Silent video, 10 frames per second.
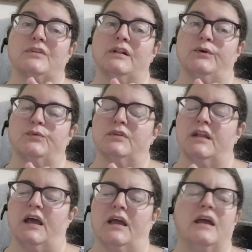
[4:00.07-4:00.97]
close
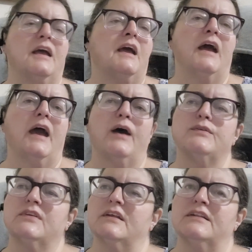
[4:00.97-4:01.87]
today. How
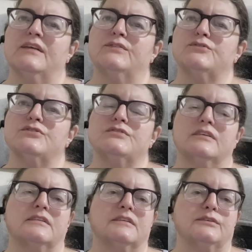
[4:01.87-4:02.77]
is that? That's just
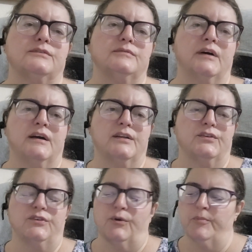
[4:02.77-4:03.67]
a little
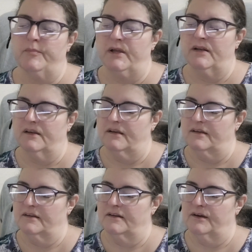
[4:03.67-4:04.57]
dopamine hit,
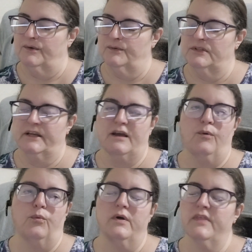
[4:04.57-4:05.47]
you know. Like, I
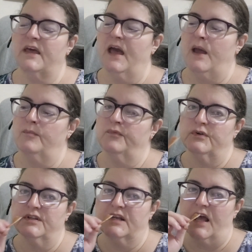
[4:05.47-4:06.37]
won the game
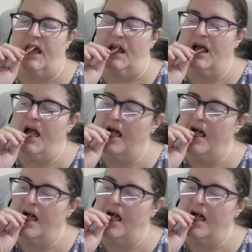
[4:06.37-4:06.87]
for today.